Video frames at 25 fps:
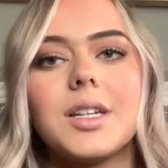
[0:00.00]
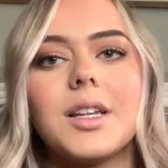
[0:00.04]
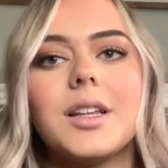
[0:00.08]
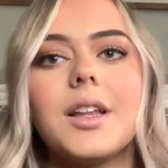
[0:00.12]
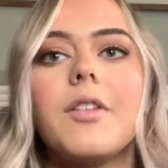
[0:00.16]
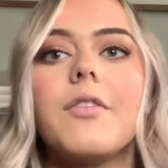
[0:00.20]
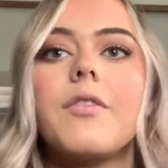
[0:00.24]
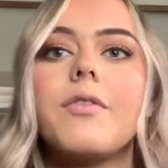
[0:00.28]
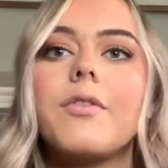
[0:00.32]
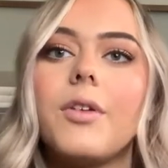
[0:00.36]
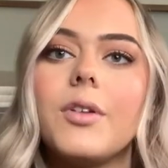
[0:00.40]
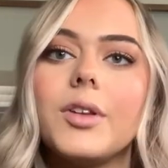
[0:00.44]
and
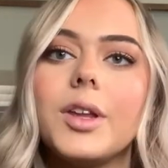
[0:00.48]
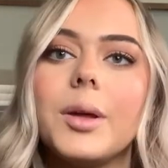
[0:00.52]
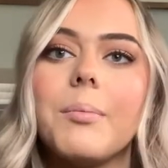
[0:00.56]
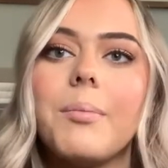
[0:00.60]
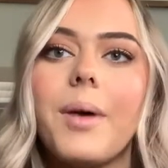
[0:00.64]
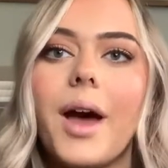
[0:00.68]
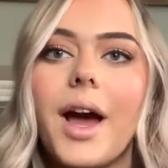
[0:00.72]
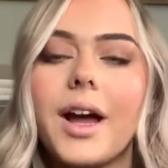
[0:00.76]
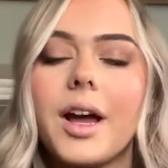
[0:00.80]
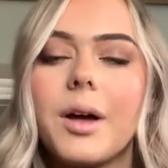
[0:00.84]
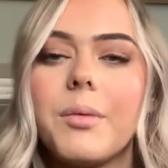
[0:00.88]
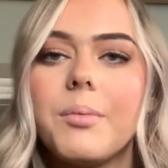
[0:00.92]
then fold it
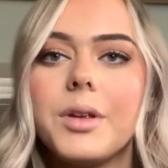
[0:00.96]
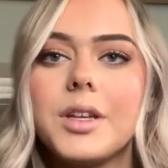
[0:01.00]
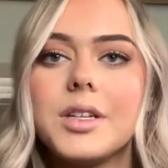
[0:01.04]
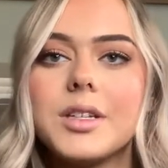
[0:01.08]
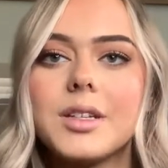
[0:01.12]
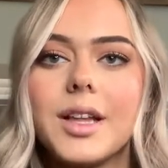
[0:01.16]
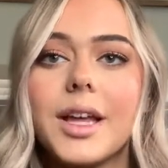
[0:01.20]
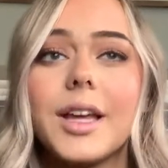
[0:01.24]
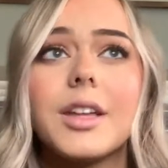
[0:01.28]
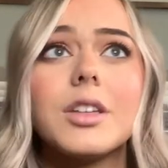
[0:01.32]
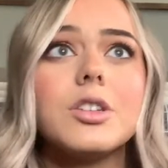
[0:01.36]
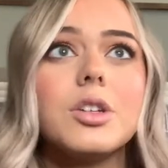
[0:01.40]
back up
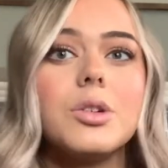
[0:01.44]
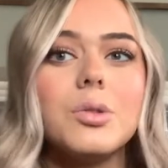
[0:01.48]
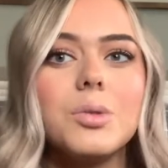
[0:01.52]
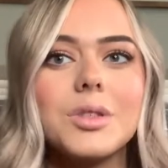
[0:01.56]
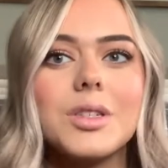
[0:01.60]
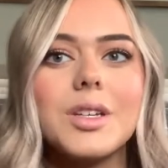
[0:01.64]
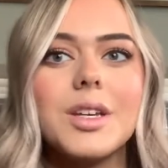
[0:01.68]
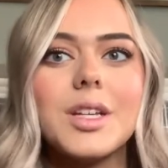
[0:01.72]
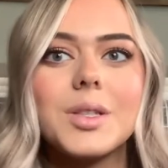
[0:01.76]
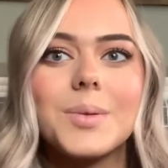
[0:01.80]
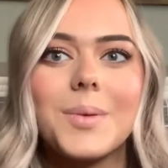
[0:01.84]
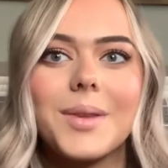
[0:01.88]
into like 2
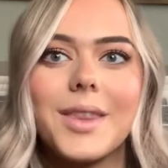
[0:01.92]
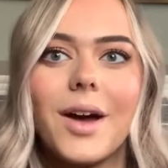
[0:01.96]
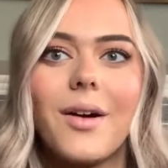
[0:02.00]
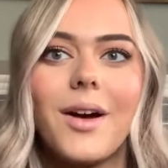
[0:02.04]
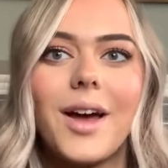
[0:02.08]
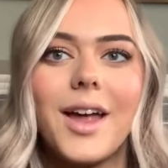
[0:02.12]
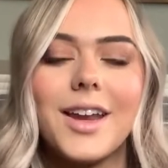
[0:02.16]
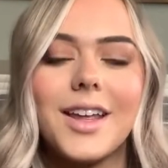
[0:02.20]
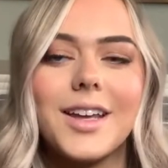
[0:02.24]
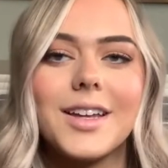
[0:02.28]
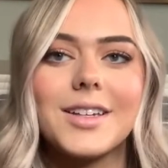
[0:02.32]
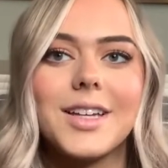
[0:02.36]
seats
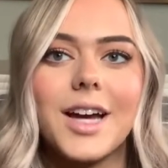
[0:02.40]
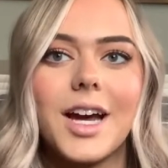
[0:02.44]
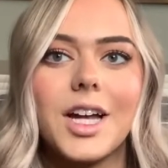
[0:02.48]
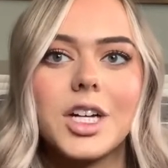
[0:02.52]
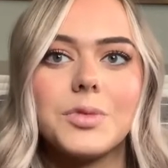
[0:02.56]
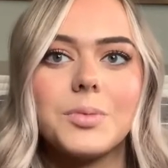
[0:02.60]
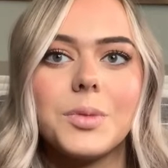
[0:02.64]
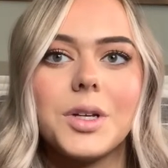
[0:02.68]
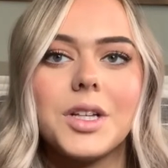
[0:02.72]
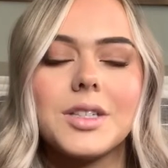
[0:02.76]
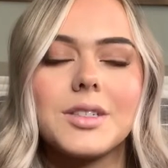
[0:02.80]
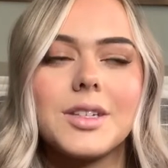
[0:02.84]
without any
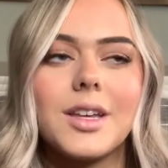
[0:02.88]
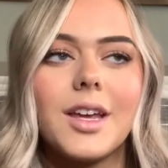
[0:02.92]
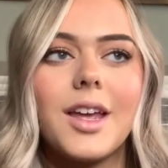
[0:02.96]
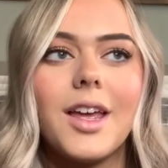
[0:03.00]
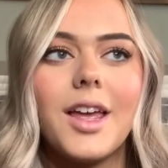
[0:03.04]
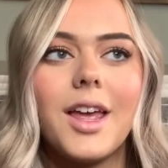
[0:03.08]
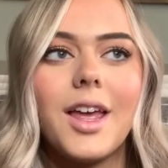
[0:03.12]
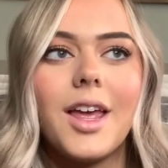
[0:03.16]
attachments.